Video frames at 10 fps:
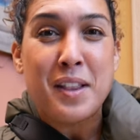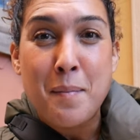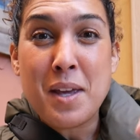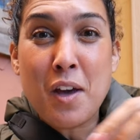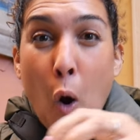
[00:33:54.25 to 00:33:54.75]
Let
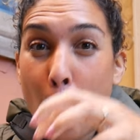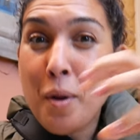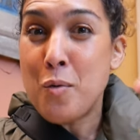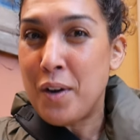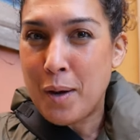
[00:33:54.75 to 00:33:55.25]
me
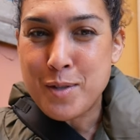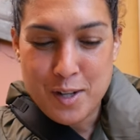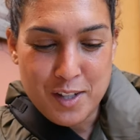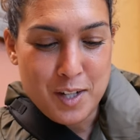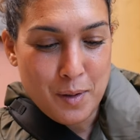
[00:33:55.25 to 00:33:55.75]
open one up so
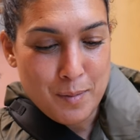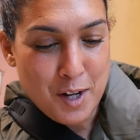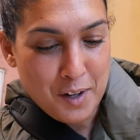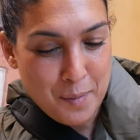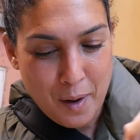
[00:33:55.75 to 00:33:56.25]
you can see what I'm
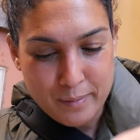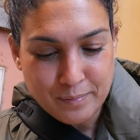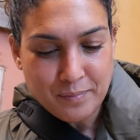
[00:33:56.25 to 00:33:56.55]
talking about.